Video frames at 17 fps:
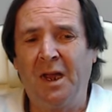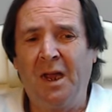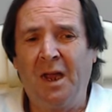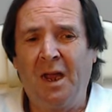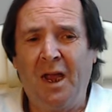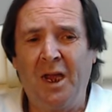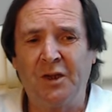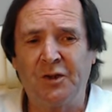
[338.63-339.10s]

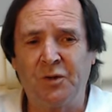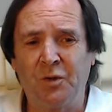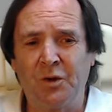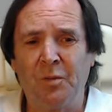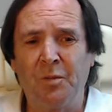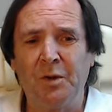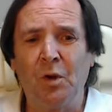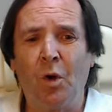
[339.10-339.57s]
is
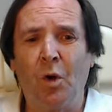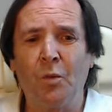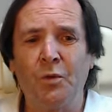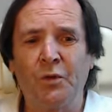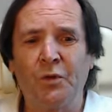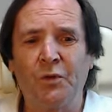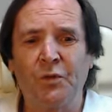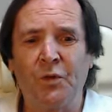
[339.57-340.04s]
going to be
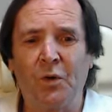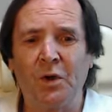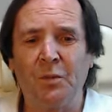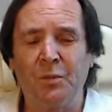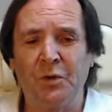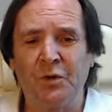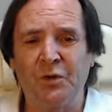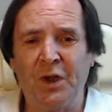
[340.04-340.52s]
almost
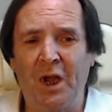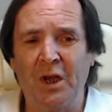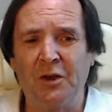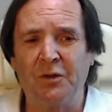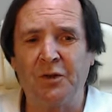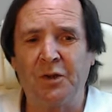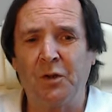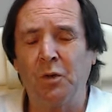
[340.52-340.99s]
40%
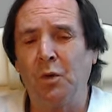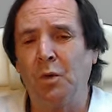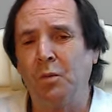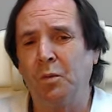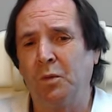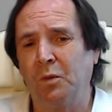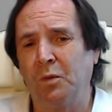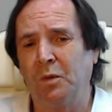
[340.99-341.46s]
of the
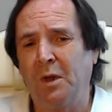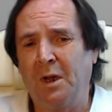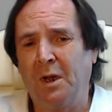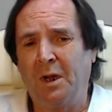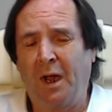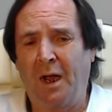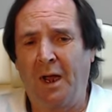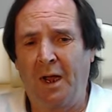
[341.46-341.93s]
global
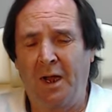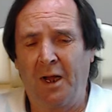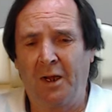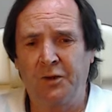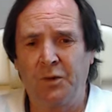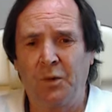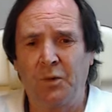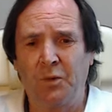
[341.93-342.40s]
uh,
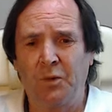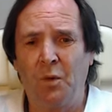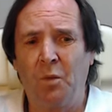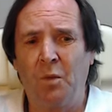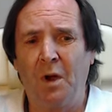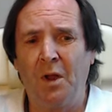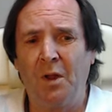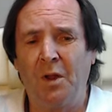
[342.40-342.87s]
total
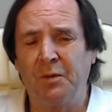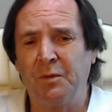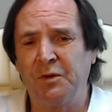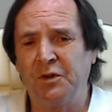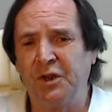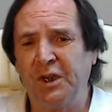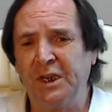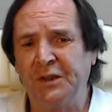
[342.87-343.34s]
while
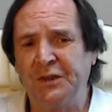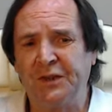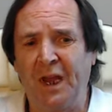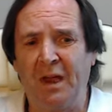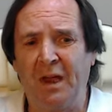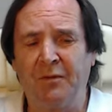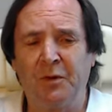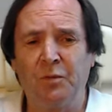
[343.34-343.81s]

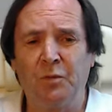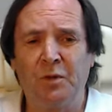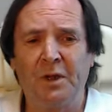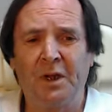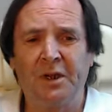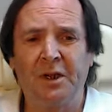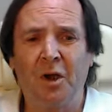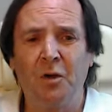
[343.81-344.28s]
G7
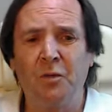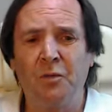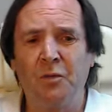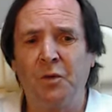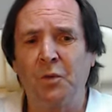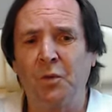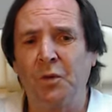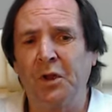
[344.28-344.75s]
will account
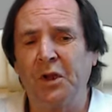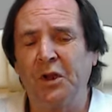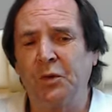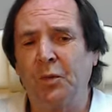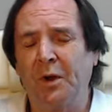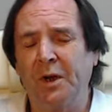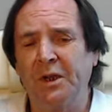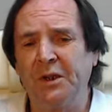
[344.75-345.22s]
for only
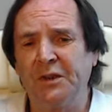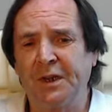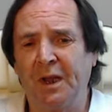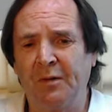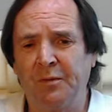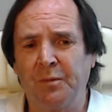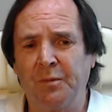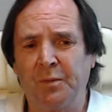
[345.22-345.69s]

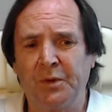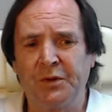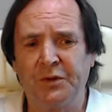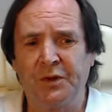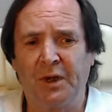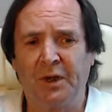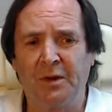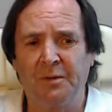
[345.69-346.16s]

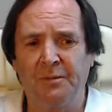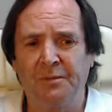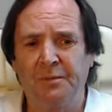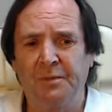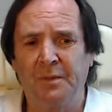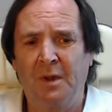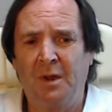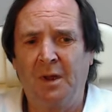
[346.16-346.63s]
27%
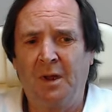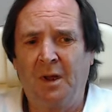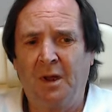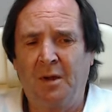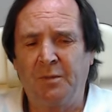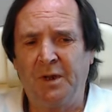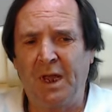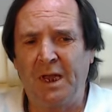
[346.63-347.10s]

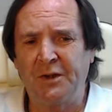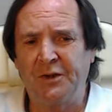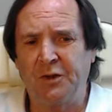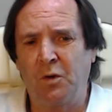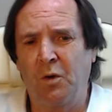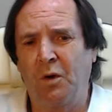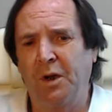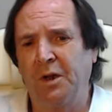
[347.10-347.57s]
mean, that's
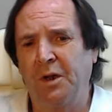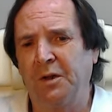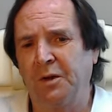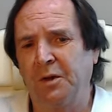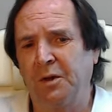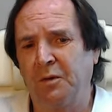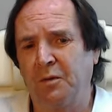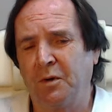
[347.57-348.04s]
according
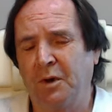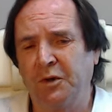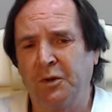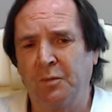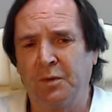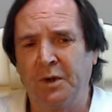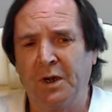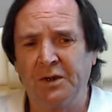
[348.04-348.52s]
to the
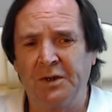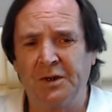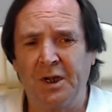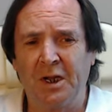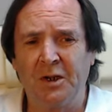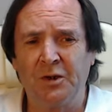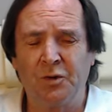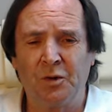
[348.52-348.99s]
Russian
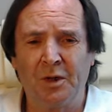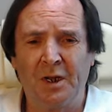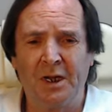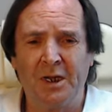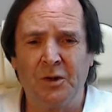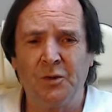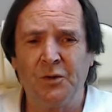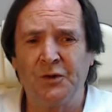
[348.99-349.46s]
presidential
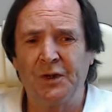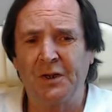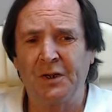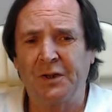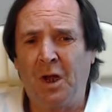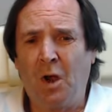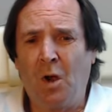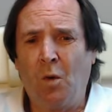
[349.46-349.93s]
aide who
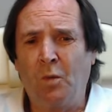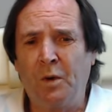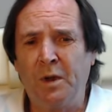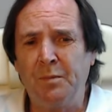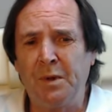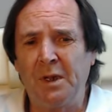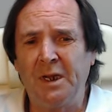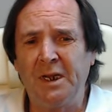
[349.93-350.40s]
says,
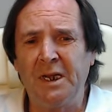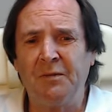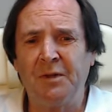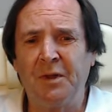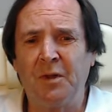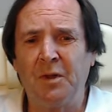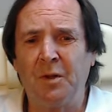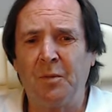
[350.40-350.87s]
we
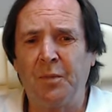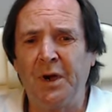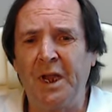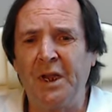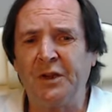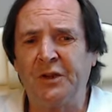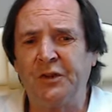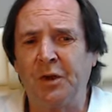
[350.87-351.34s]
believe that the
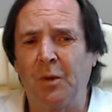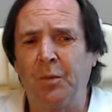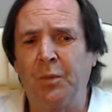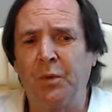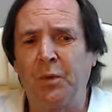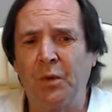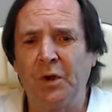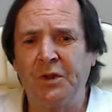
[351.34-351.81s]
BRICS is a
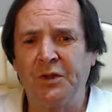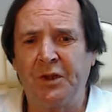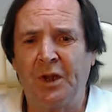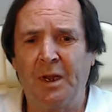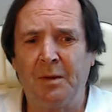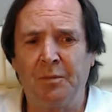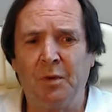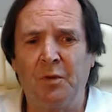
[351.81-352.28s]

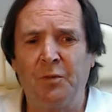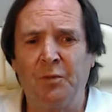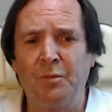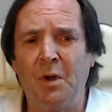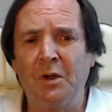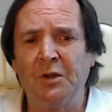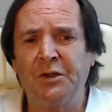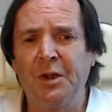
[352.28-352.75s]
prototype of
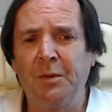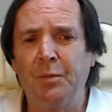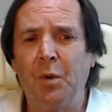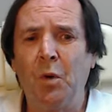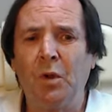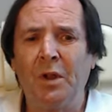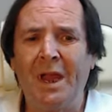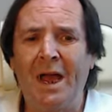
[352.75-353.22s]

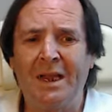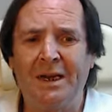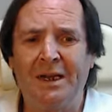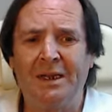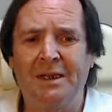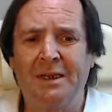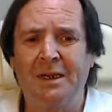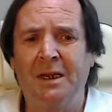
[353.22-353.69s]

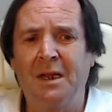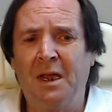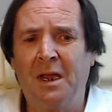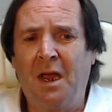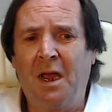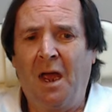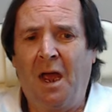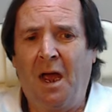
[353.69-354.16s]
multipolarity,
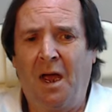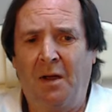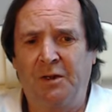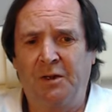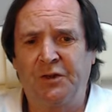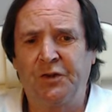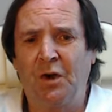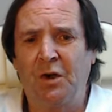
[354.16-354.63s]

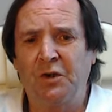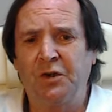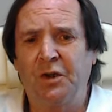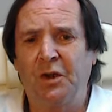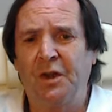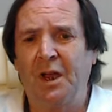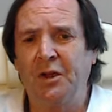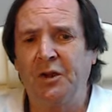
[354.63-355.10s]
a
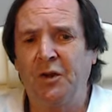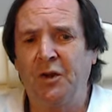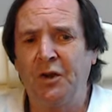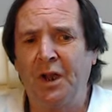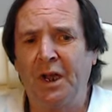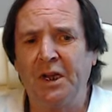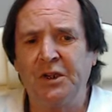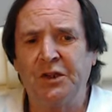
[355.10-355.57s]
structure that
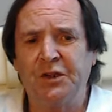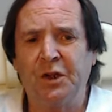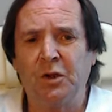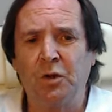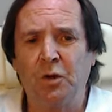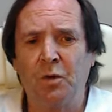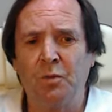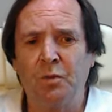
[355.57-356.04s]
unites the
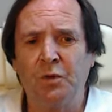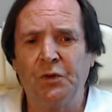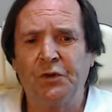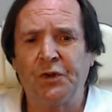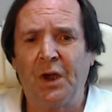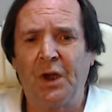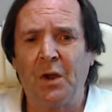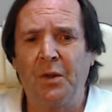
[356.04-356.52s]
global
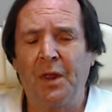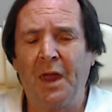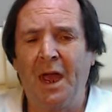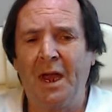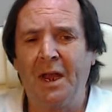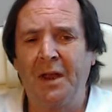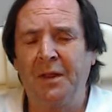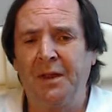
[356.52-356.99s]
south
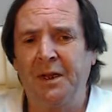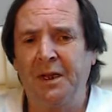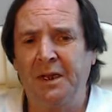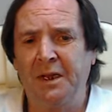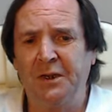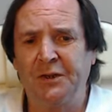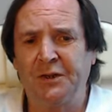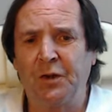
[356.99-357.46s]
and the
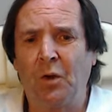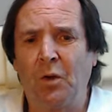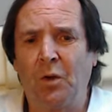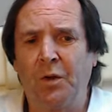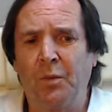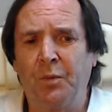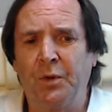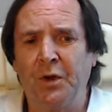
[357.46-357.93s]
east
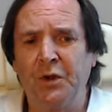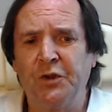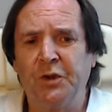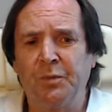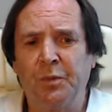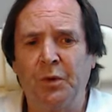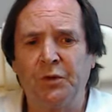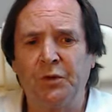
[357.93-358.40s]
on the
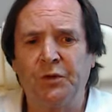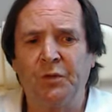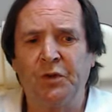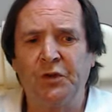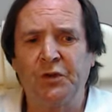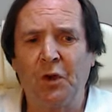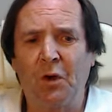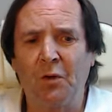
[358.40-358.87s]
principles
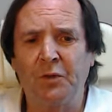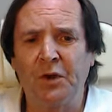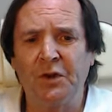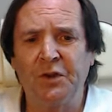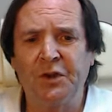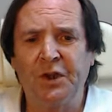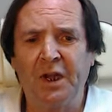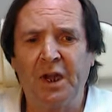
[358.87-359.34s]
of
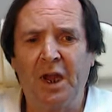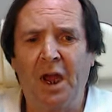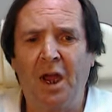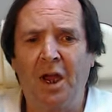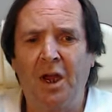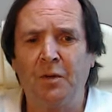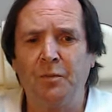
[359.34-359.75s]
sovereignty and